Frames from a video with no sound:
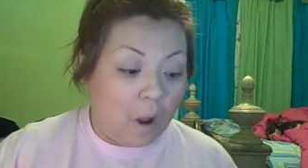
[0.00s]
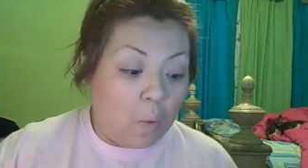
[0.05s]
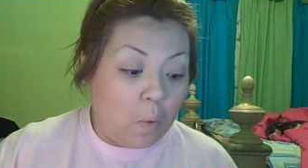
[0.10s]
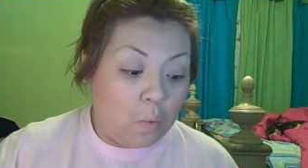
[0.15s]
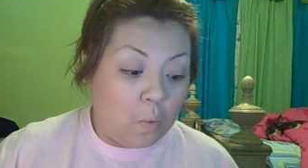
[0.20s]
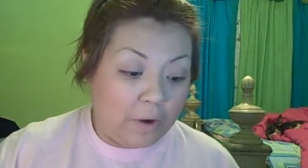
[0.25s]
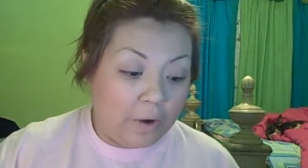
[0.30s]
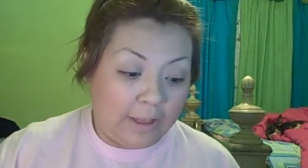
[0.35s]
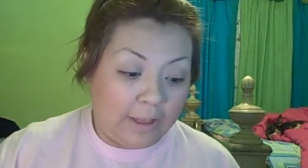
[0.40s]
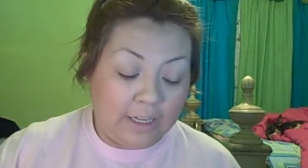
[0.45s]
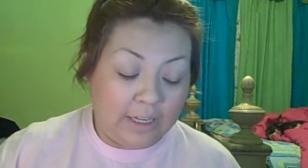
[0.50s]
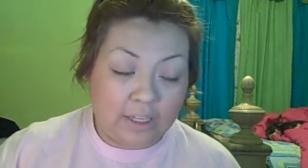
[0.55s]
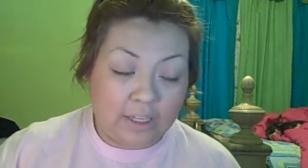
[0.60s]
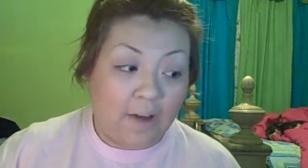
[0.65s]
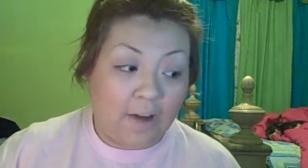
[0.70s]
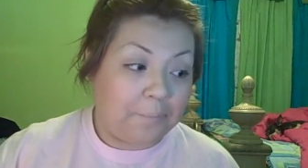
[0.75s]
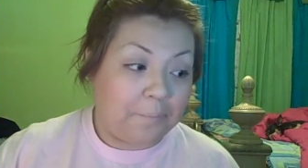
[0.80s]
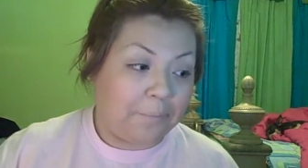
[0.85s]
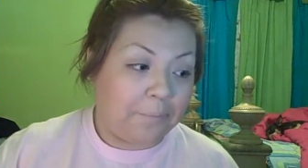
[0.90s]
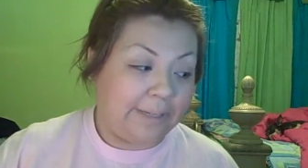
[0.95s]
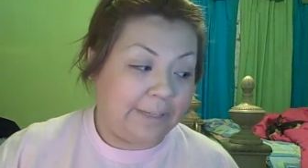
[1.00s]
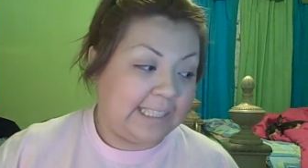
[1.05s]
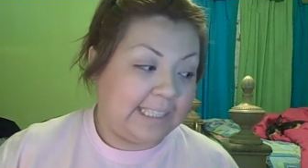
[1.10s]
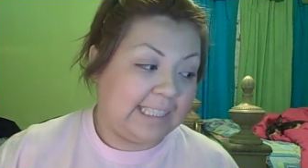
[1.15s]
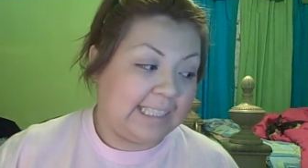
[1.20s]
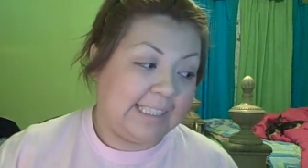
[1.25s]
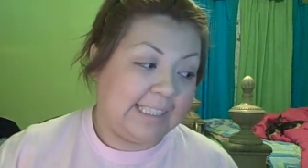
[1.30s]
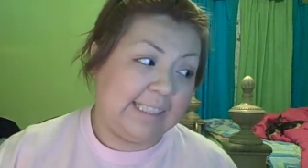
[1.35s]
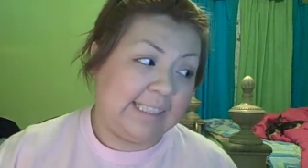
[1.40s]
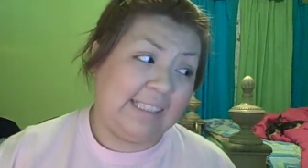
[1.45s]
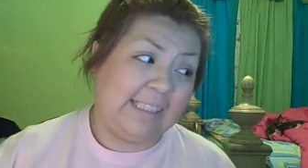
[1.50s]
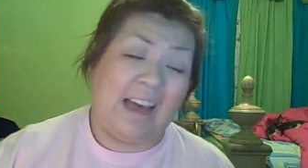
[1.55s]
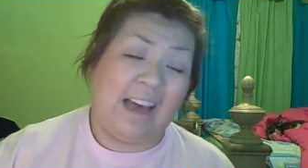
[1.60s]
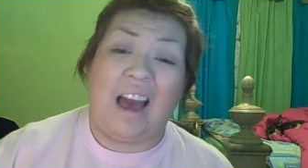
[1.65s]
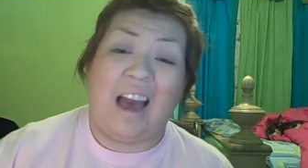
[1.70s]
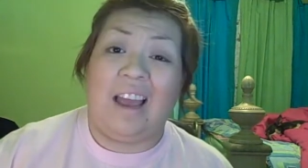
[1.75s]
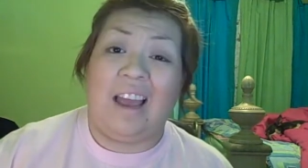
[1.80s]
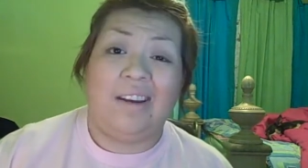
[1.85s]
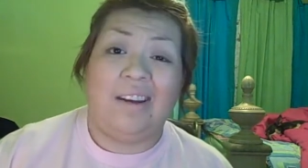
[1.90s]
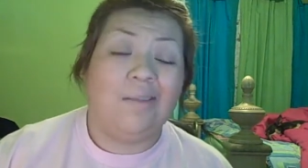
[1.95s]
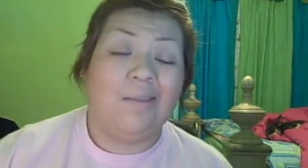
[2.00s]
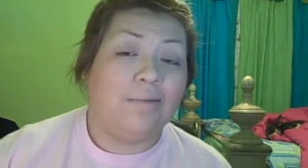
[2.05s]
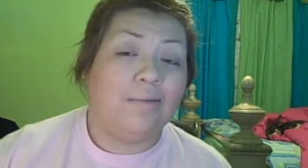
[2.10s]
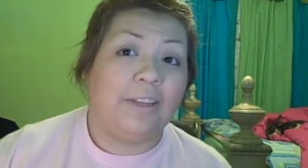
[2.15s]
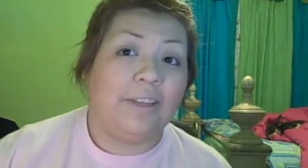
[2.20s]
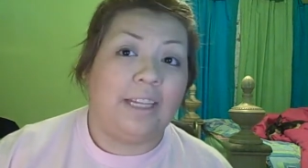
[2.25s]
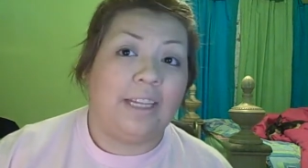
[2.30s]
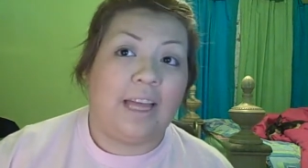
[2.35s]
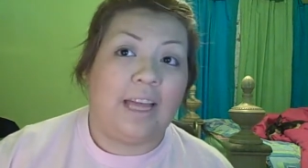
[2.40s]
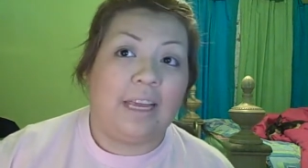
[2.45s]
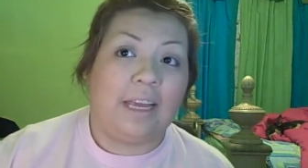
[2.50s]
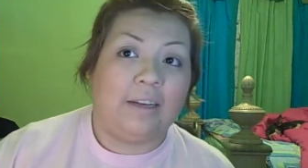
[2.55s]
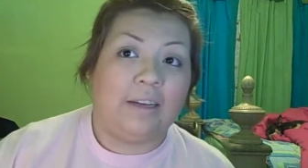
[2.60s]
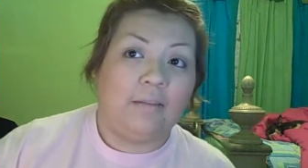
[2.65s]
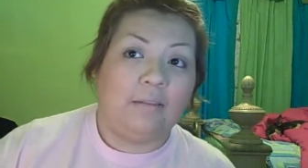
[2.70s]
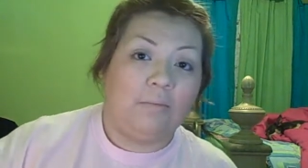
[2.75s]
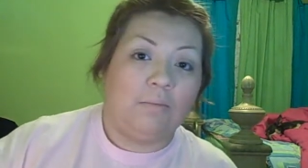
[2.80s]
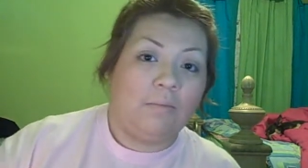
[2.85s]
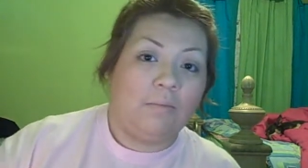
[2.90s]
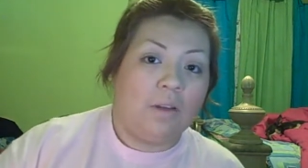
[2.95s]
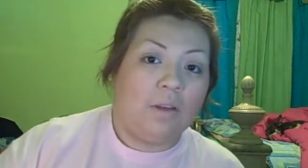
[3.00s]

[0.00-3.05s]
really soft brushes. I don't really like them.